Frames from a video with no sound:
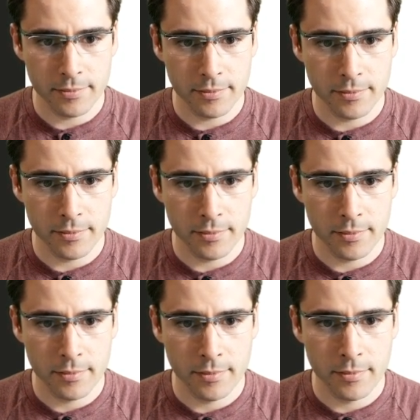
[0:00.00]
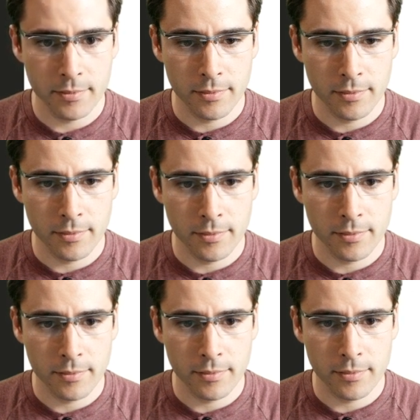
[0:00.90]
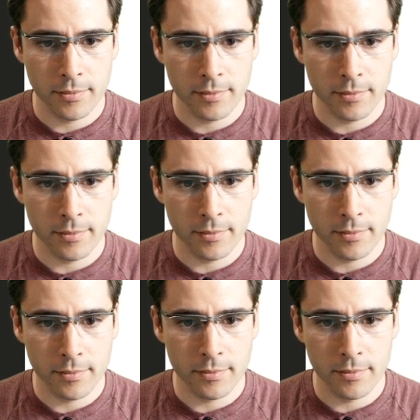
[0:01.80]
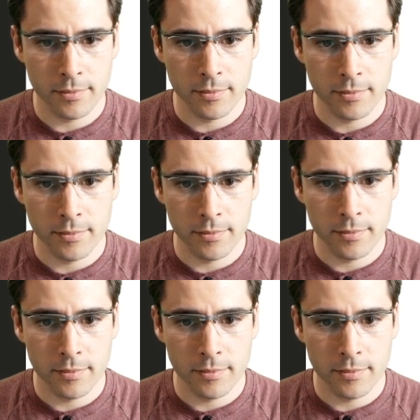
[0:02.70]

Nothing is said.